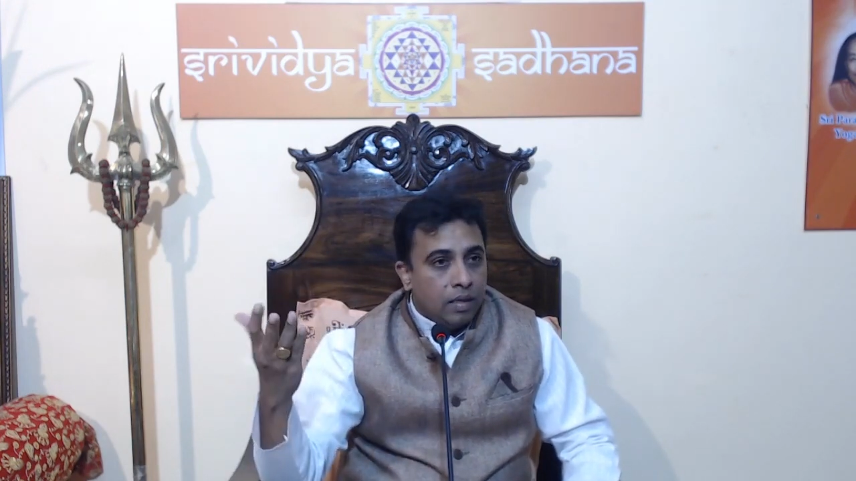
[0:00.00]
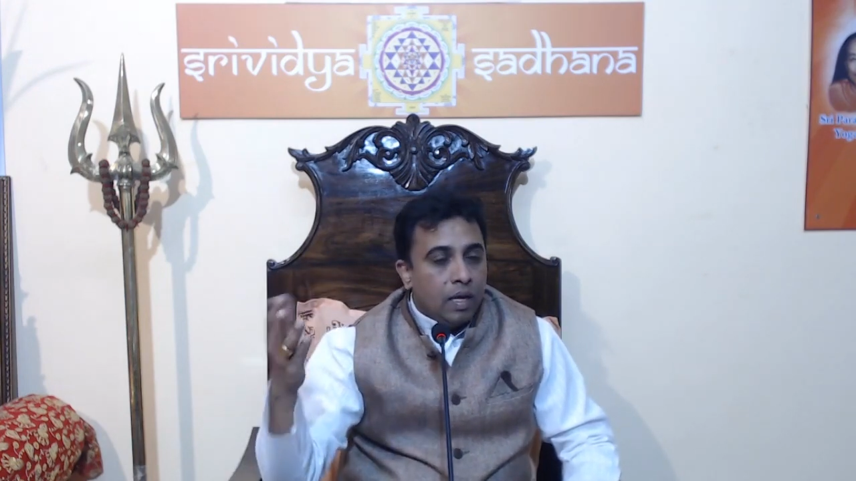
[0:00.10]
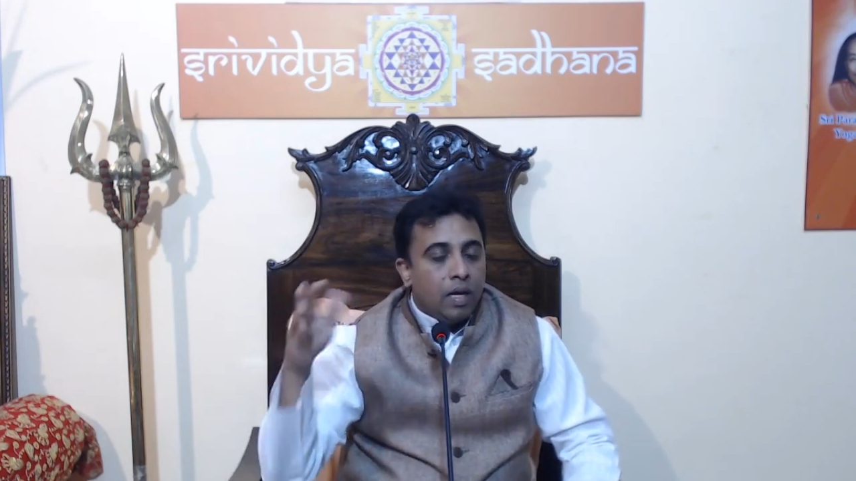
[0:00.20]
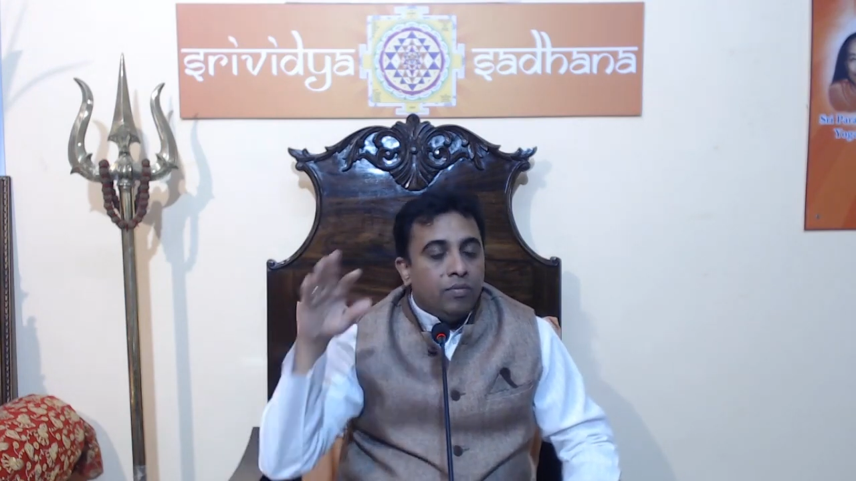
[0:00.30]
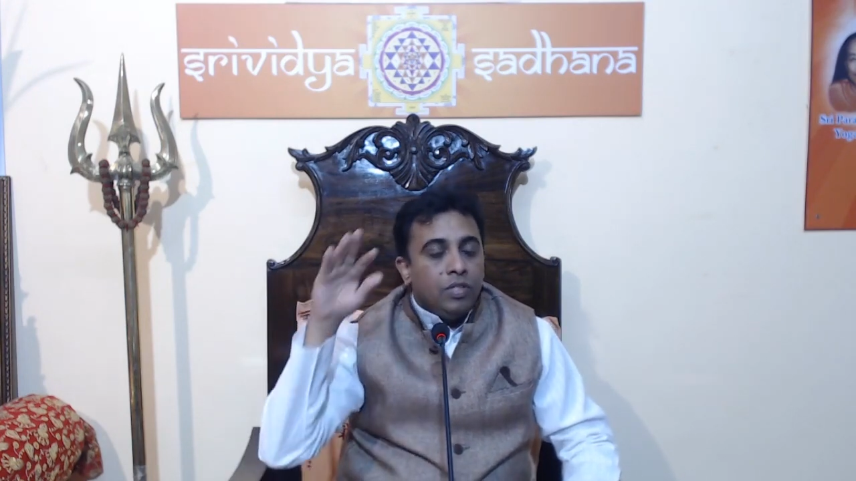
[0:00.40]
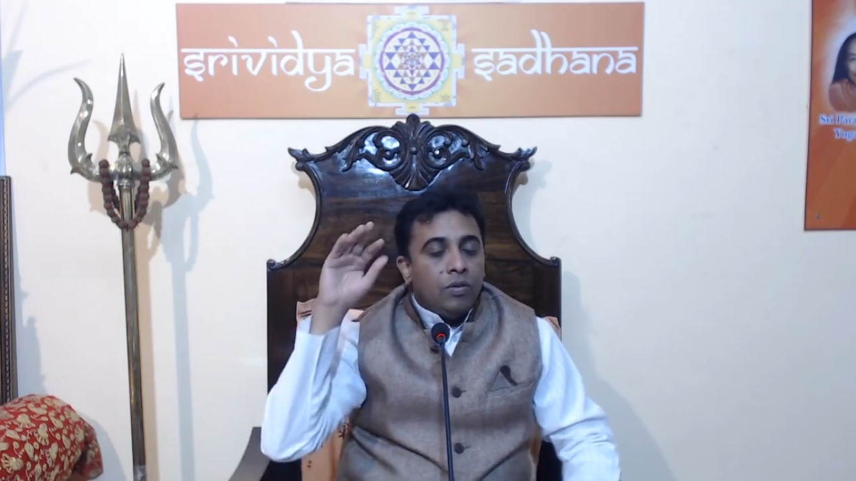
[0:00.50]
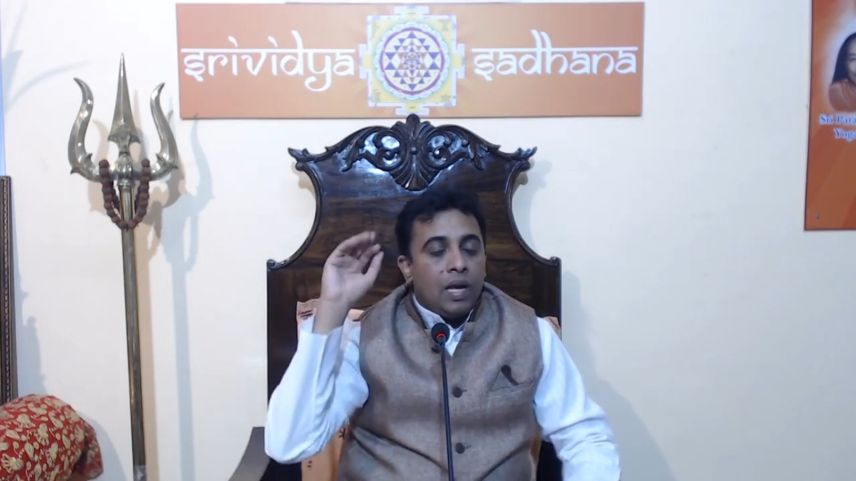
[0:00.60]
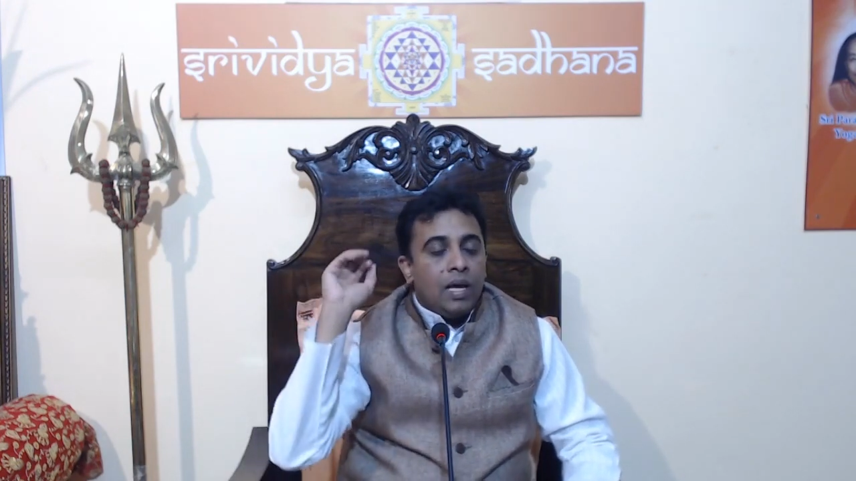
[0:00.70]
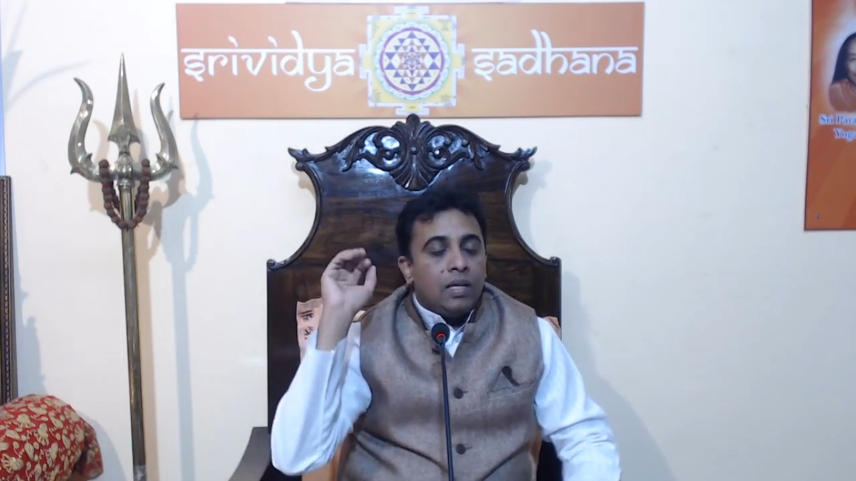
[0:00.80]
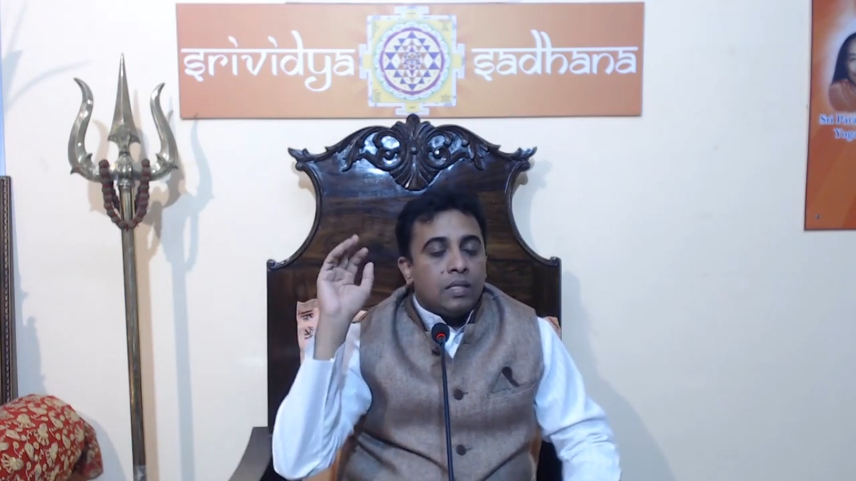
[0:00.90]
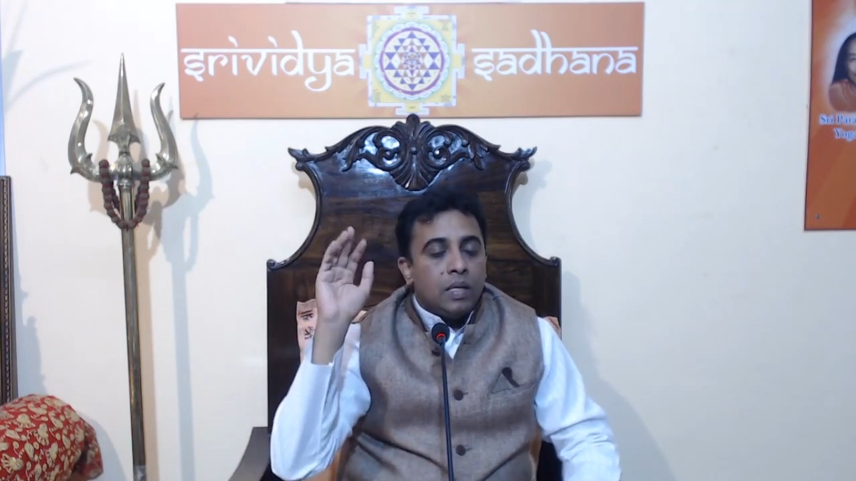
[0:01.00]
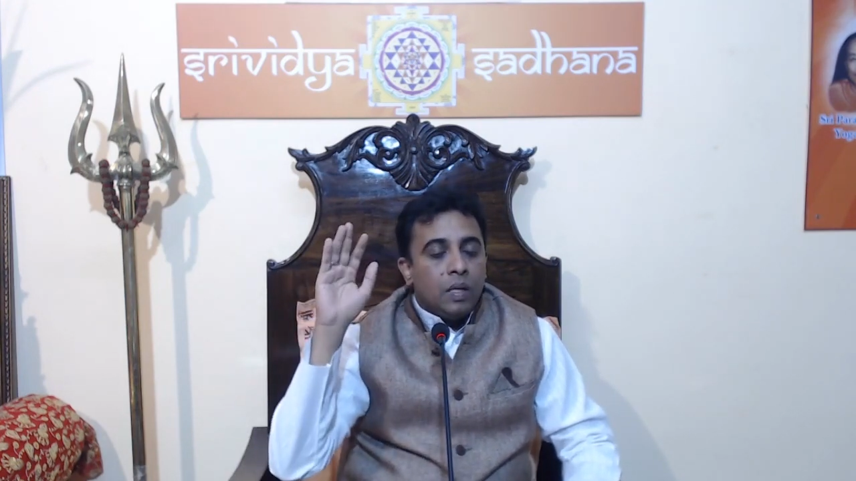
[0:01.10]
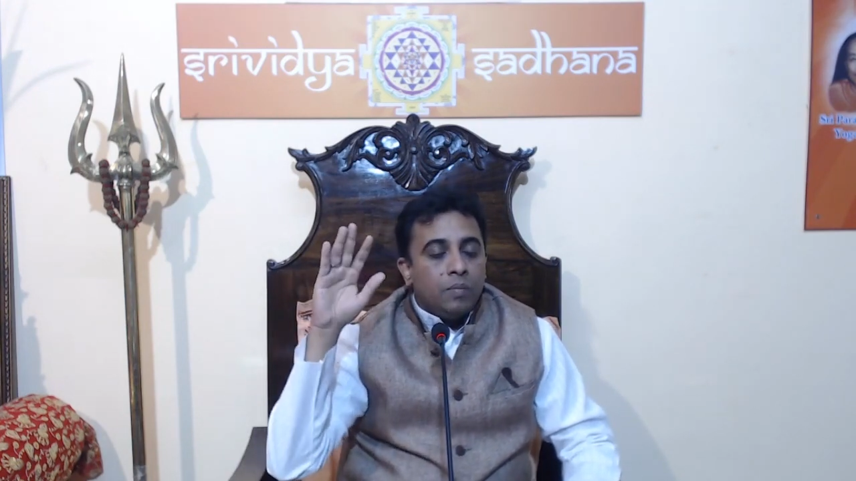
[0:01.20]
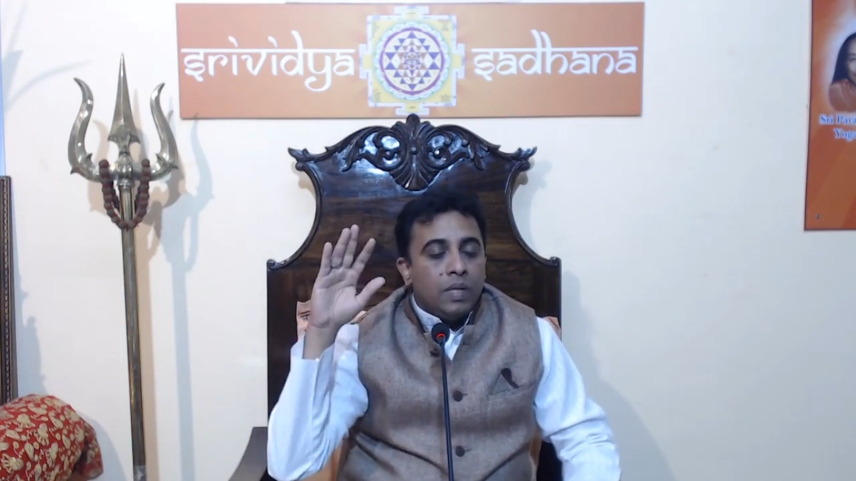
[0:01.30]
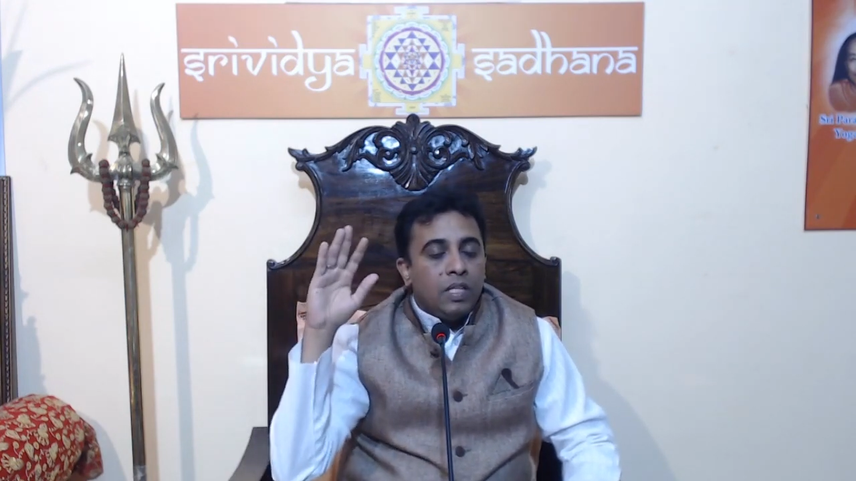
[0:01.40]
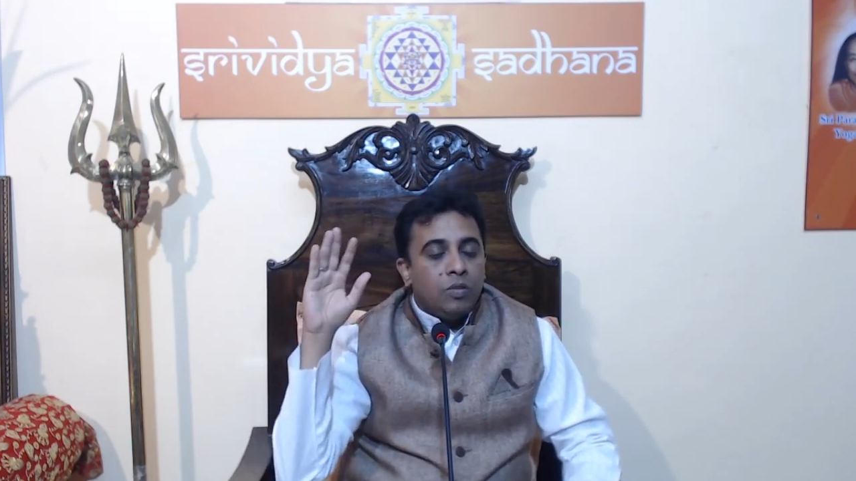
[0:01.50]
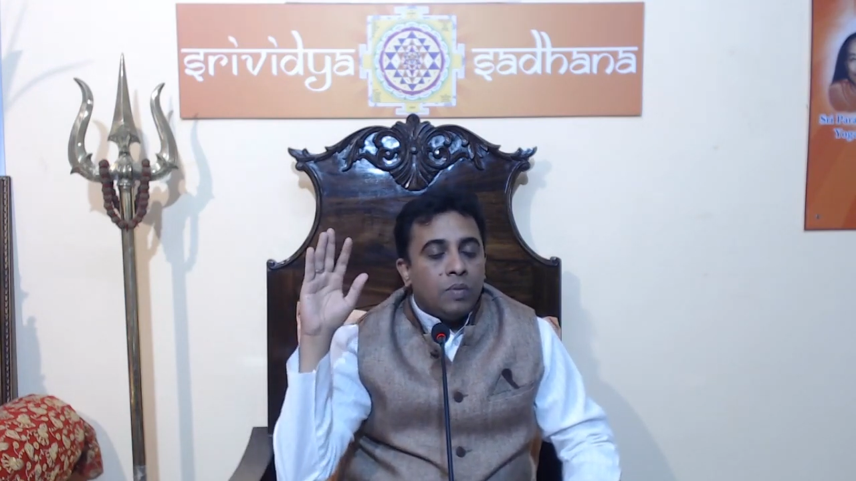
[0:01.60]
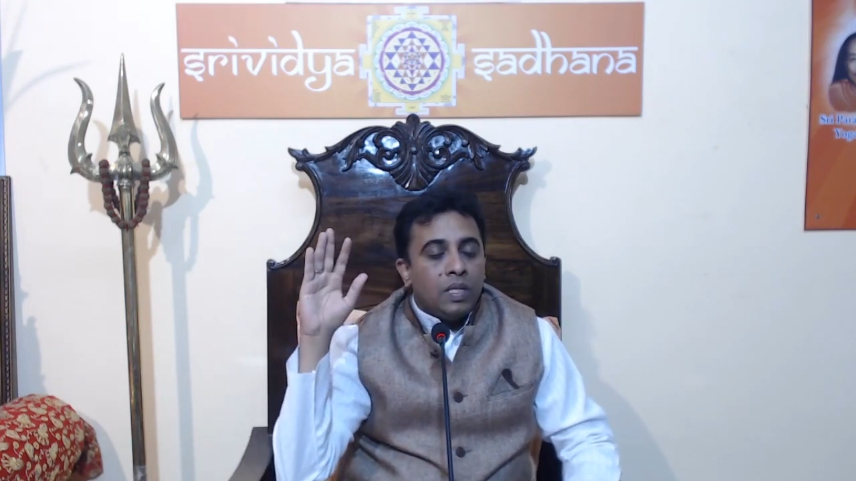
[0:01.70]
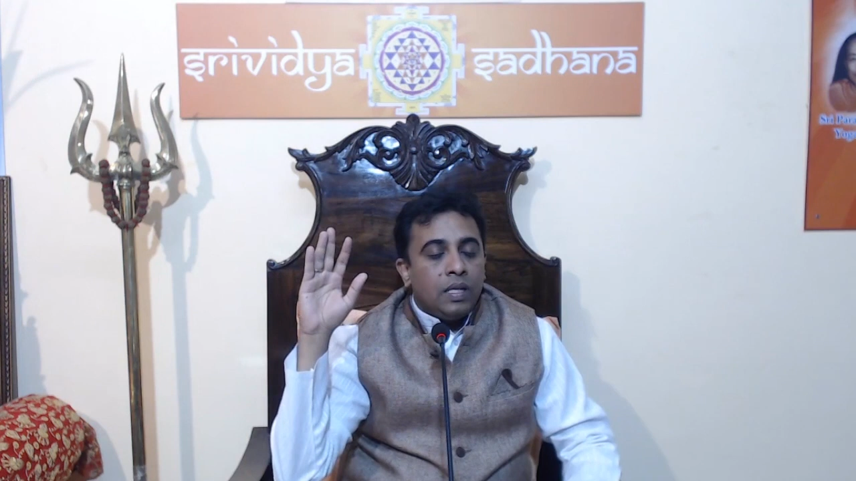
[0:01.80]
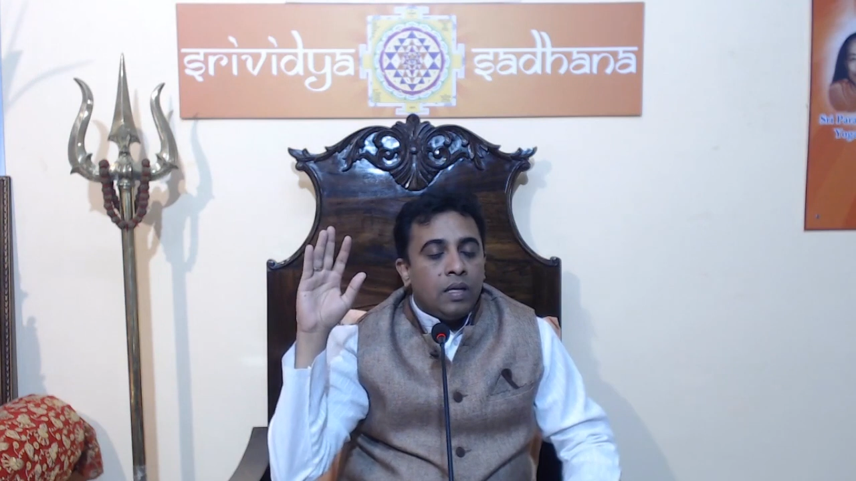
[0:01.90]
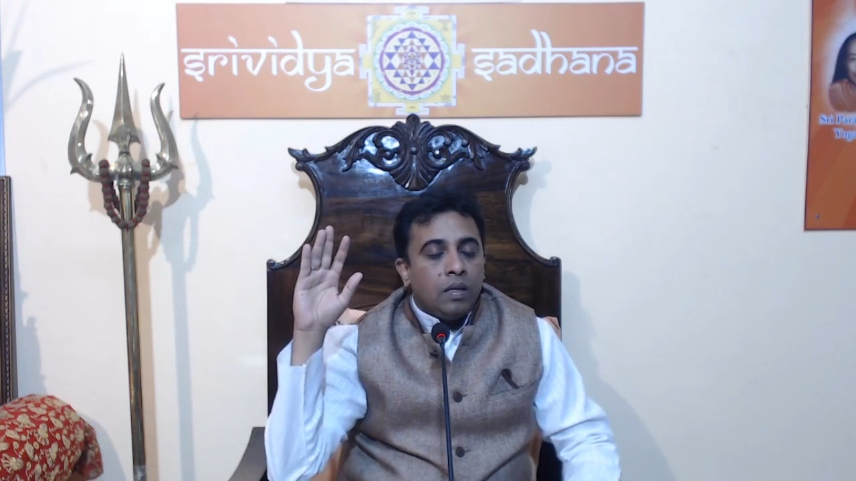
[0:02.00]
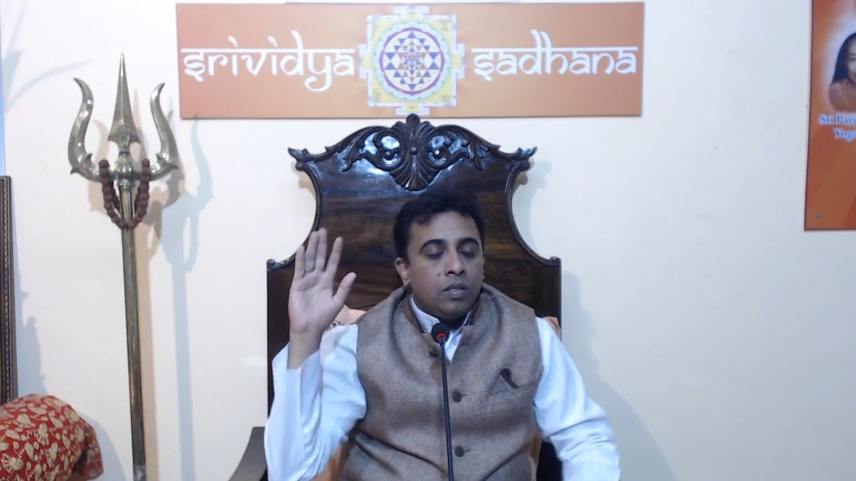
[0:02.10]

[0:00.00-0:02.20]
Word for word: I visualize, pray to mother